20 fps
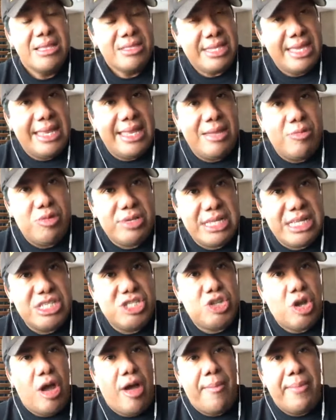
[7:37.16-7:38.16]
Wasn't
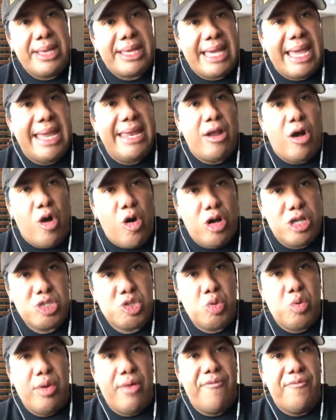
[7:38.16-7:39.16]
John McCain
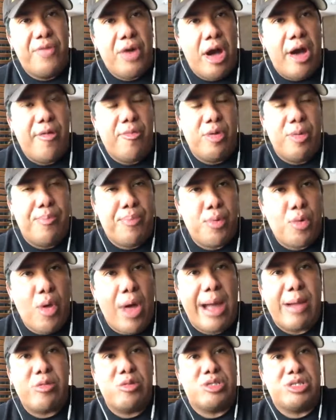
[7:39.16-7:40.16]
also involved with
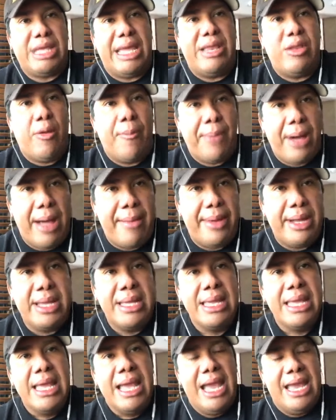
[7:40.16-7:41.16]
Barack Hussein Obama
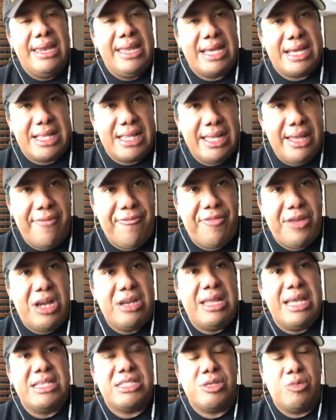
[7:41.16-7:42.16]
and the Clinton
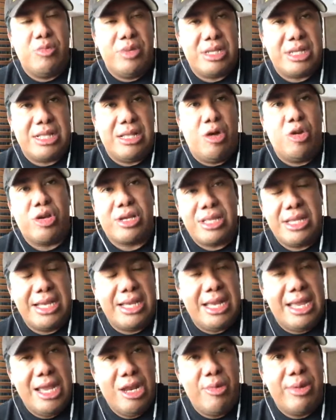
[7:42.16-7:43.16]
Foundation when
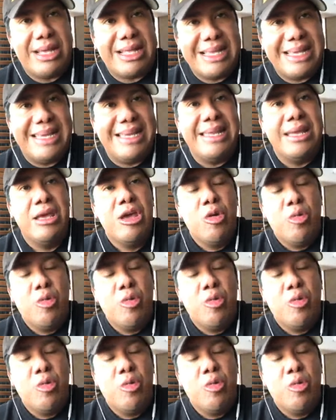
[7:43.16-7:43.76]
Hillary Clinton